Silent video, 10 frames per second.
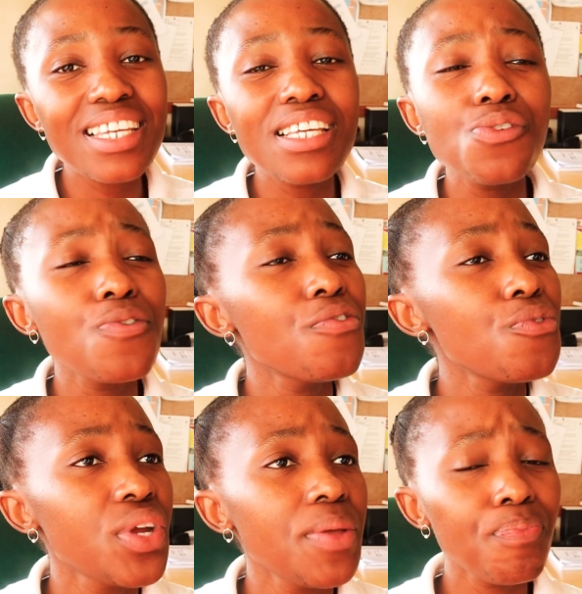It is for
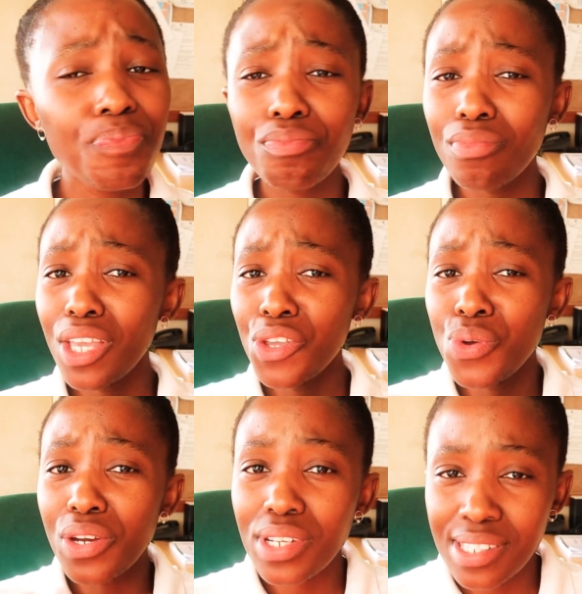free.
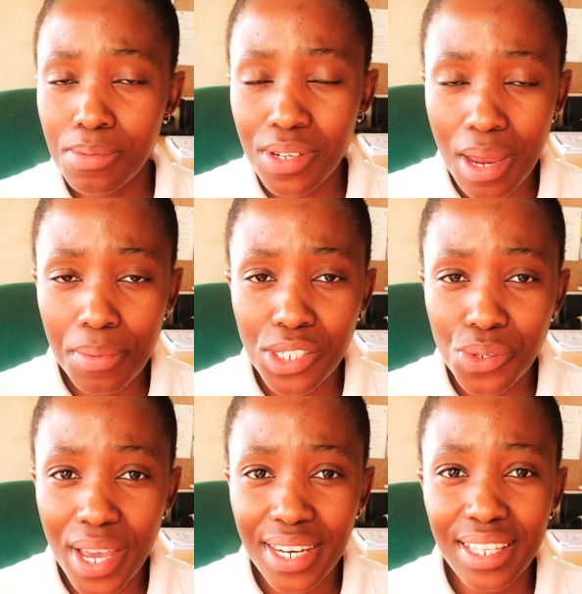You are not subscribing
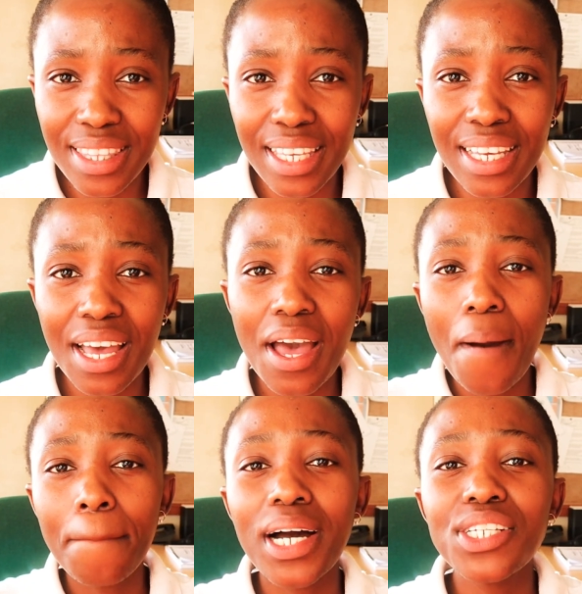to anything,
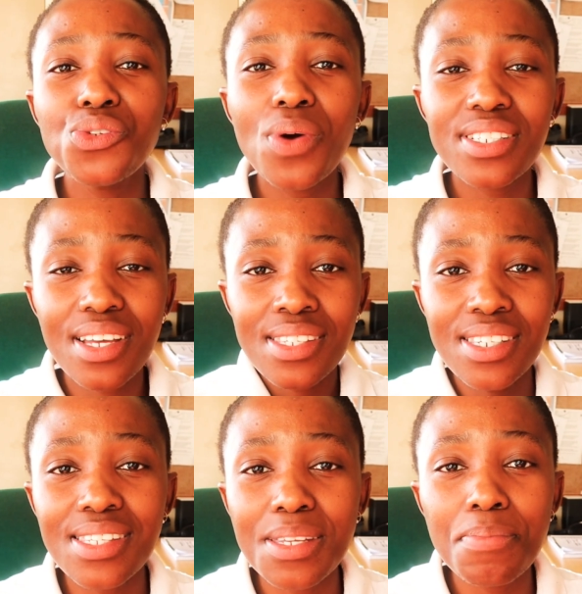but you are just
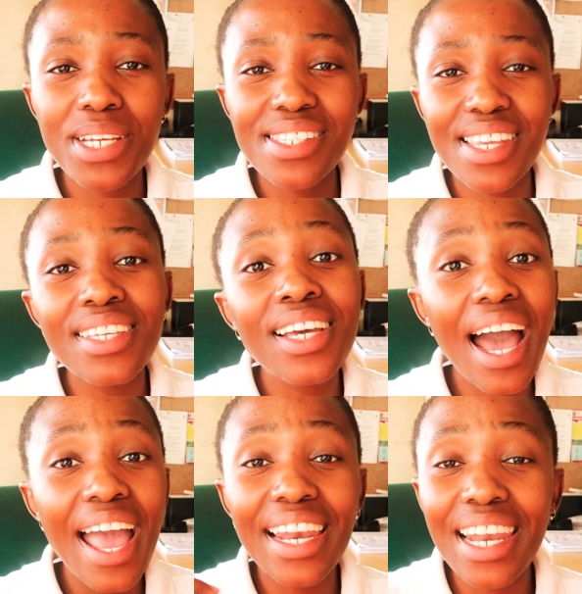simply
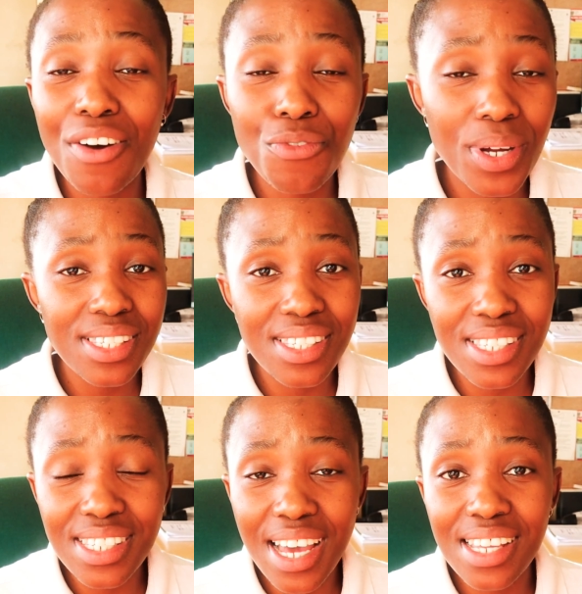saying, I love
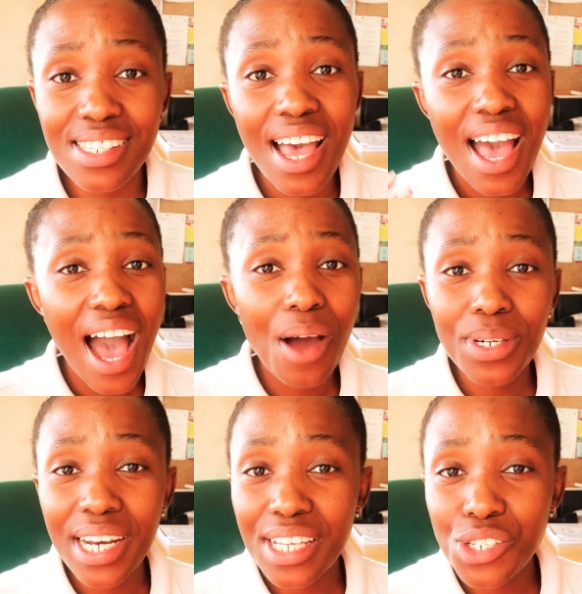Z does. I
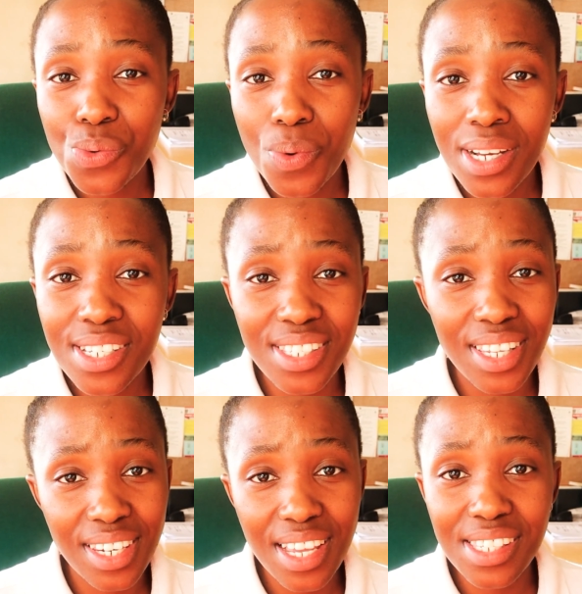would like to watch
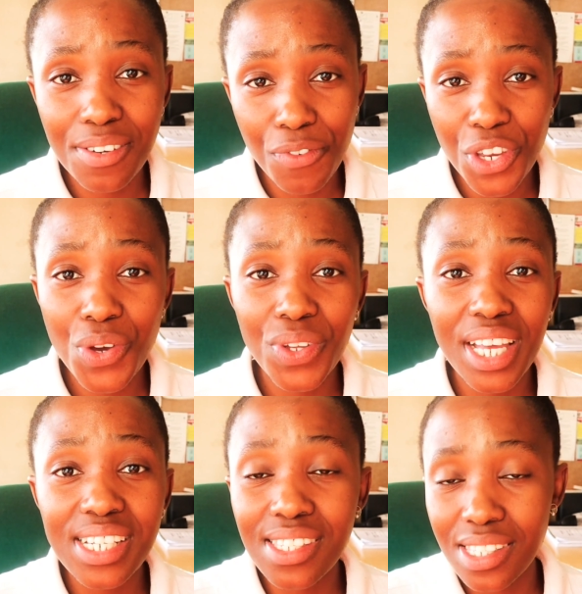the next video
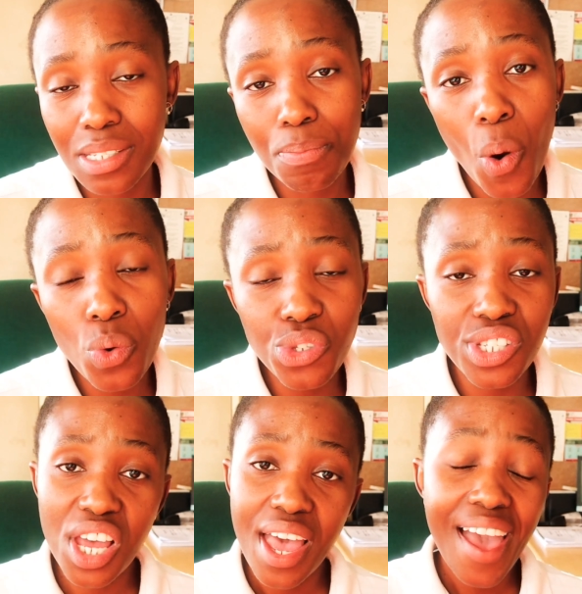that Z
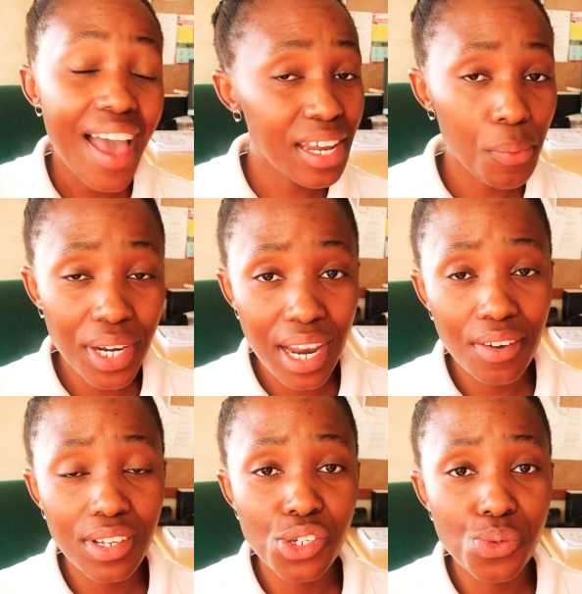posts, and I would
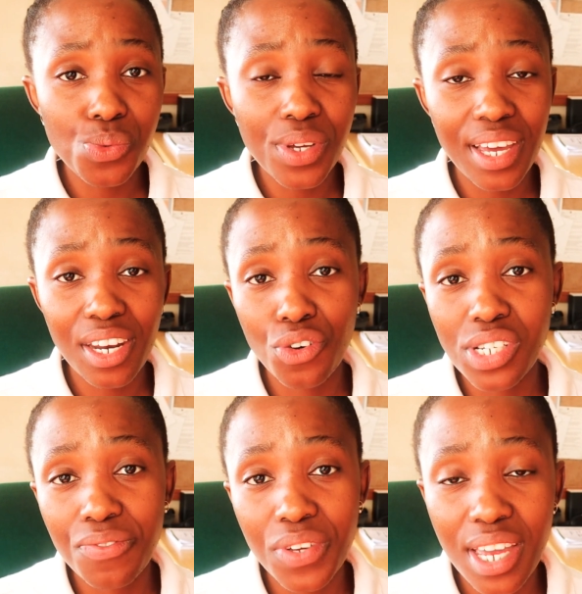like to get a
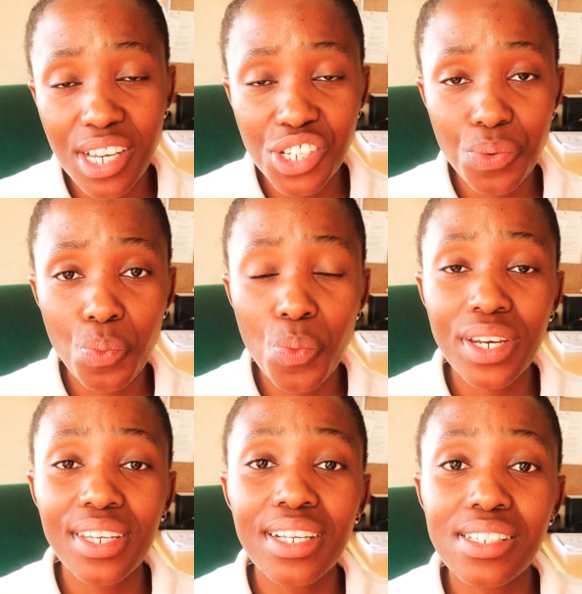notification
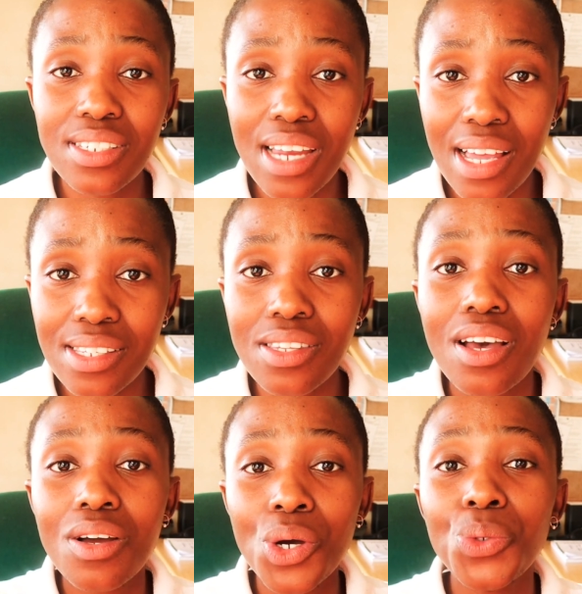when it does
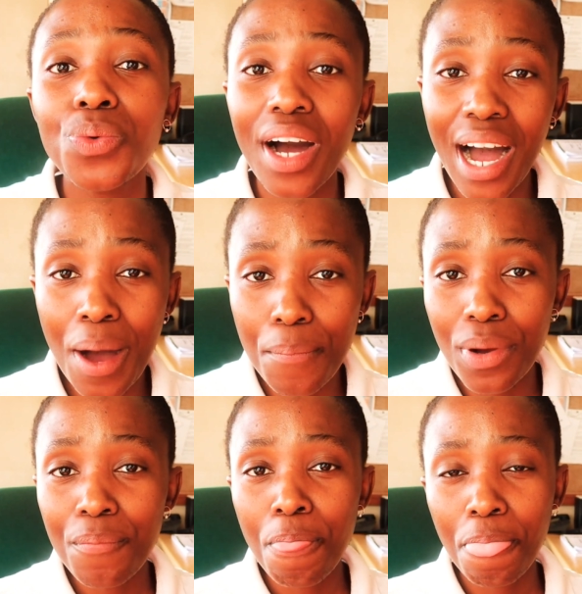go up.